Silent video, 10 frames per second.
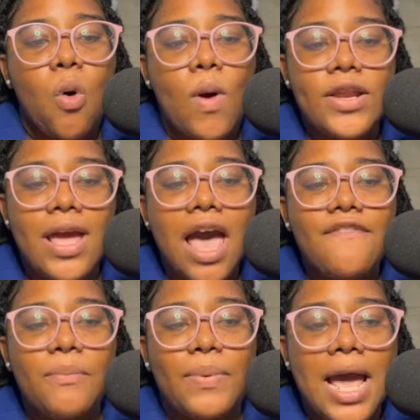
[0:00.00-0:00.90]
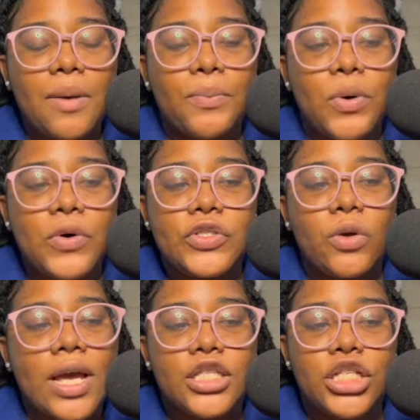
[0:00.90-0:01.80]
When you have a blank post,
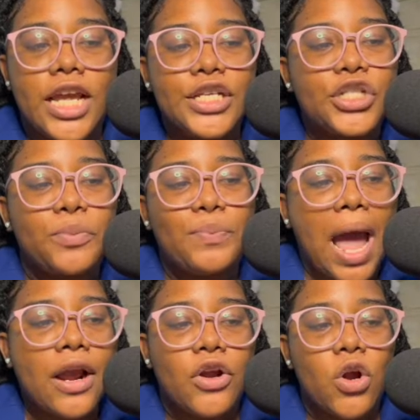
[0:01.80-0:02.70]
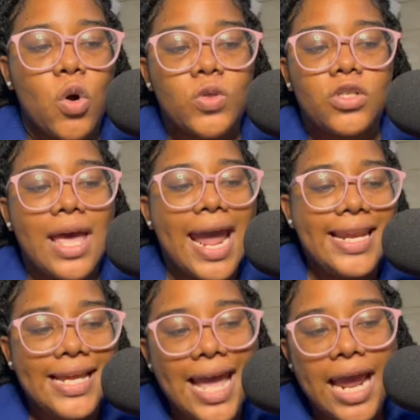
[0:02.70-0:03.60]
you can change the background to
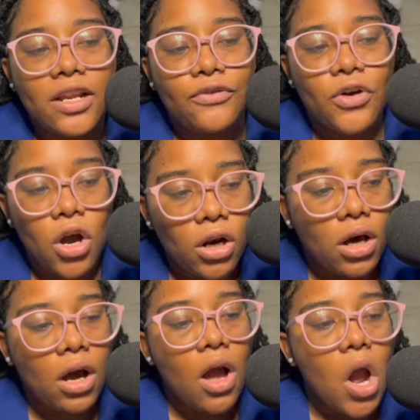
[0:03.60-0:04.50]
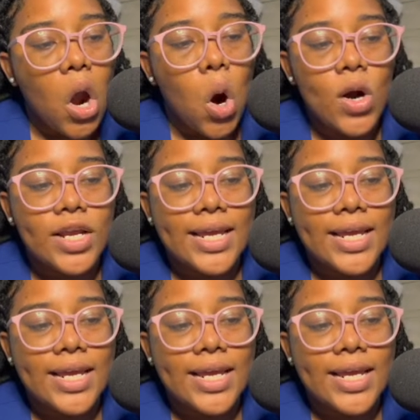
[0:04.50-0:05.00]
any kind of color, or you